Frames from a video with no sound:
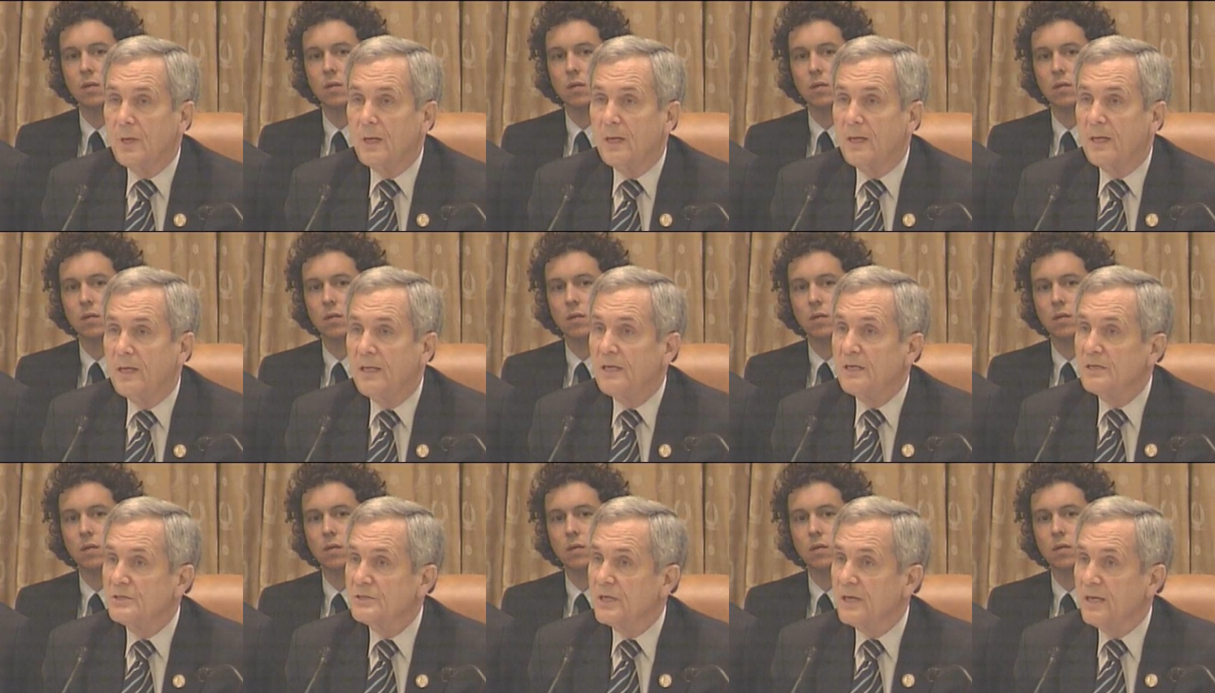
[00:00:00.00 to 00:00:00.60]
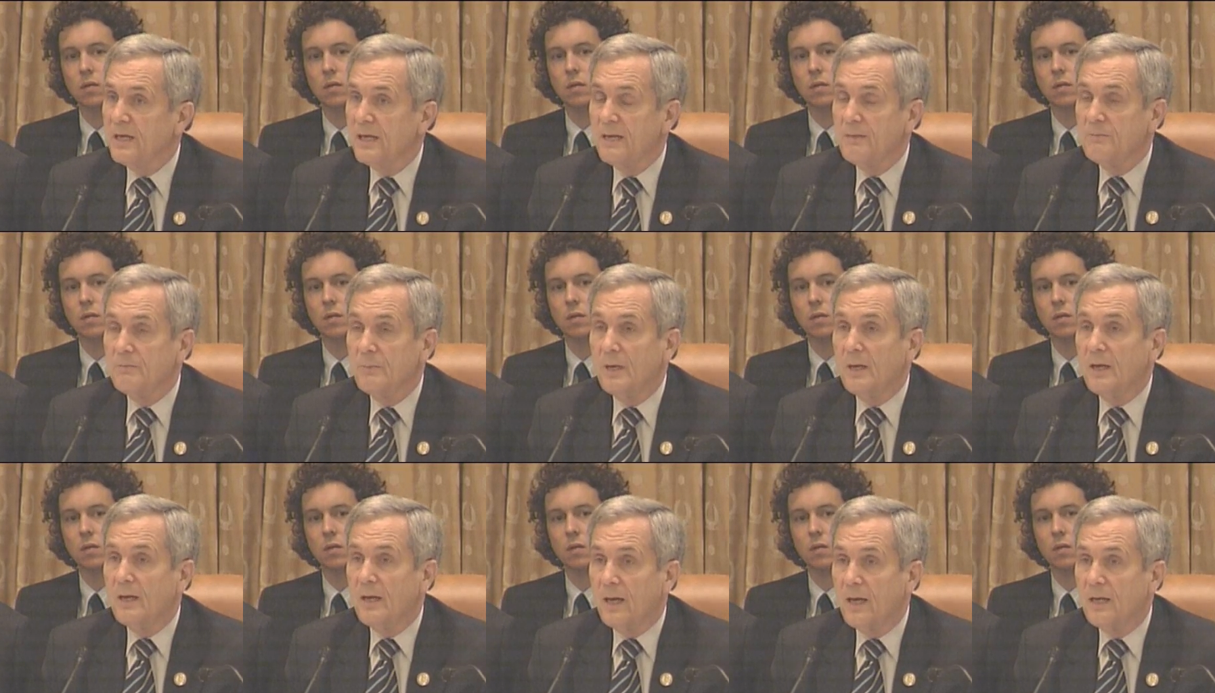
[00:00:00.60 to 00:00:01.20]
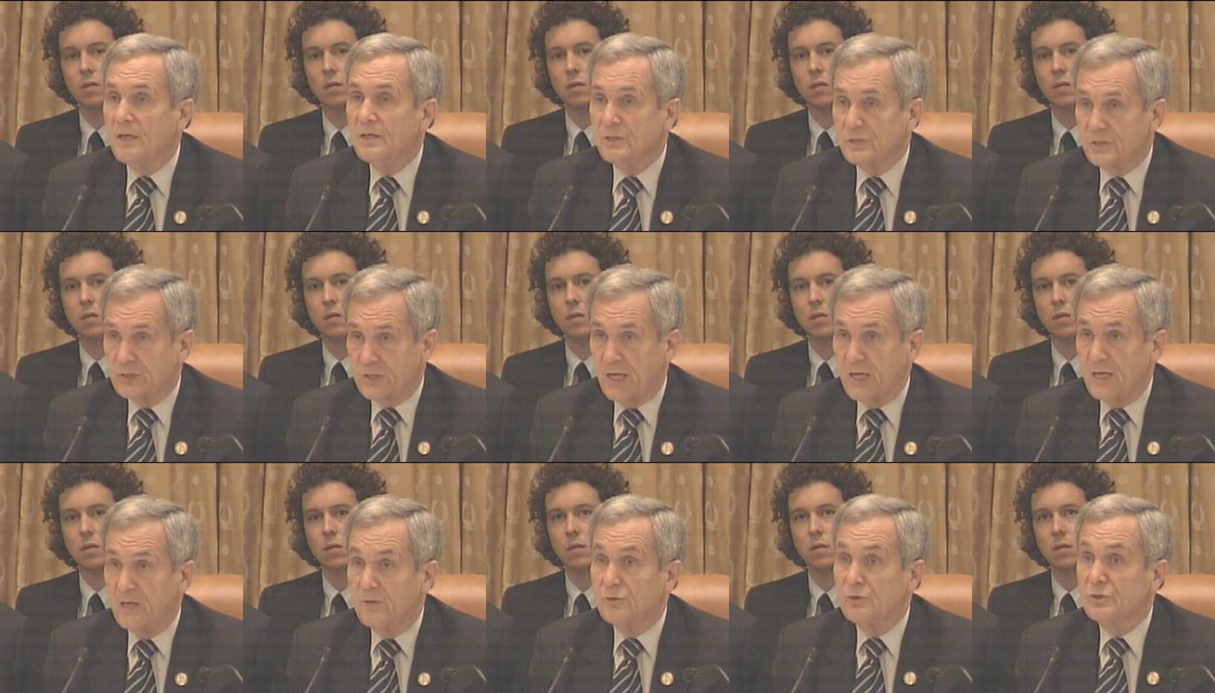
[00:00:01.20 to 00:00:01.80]
Speaker 1: Uh, anytime, uh, as
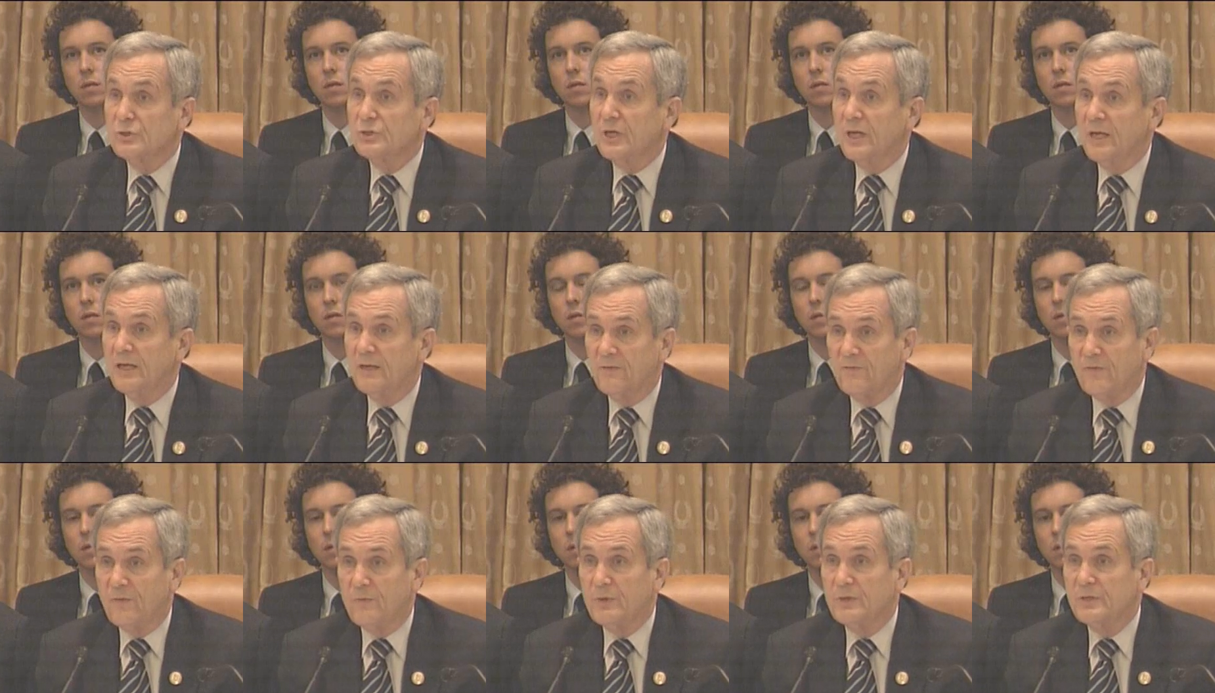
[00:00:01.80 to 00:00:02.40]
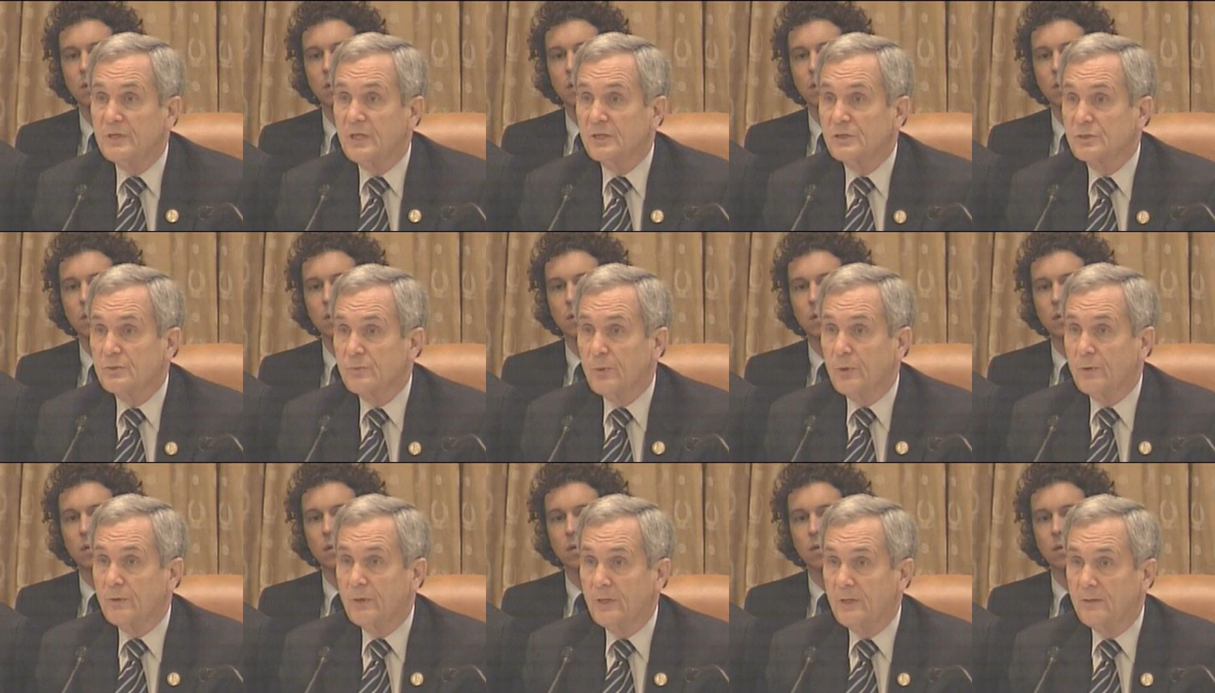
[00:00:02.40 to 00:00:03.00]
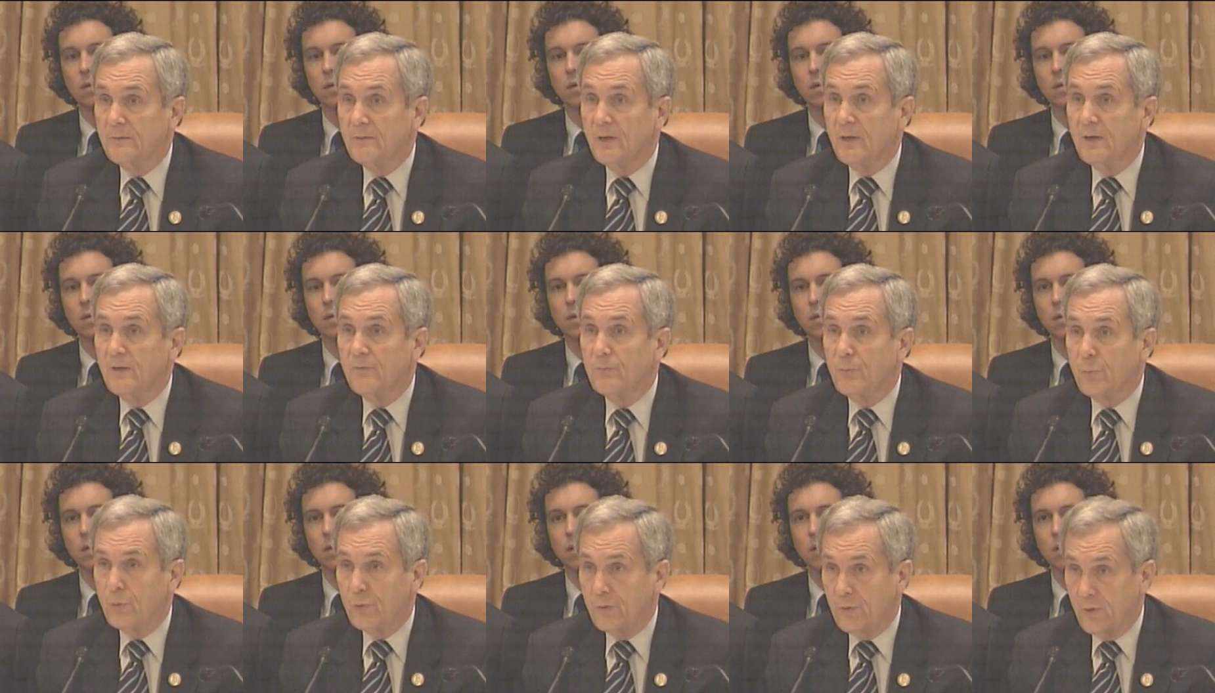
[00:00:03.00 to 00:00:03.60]
I understand it from the testimony
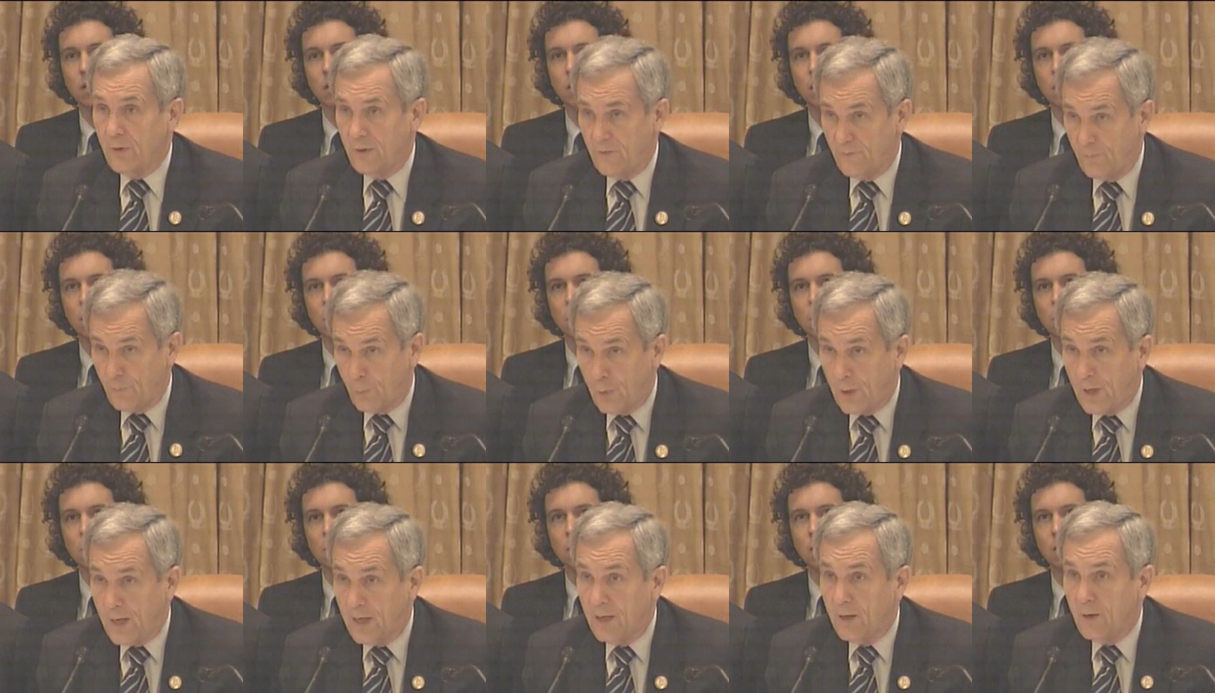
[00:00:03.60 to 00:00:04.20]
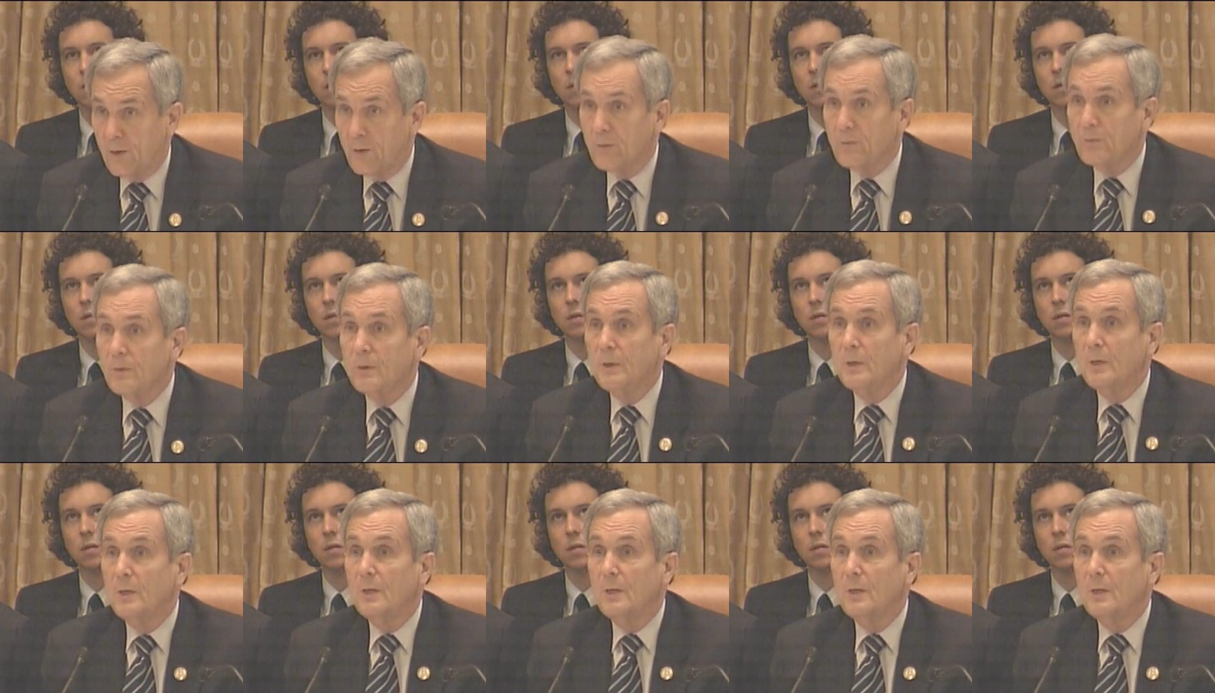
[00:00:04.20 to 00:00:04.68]
of, pr of prior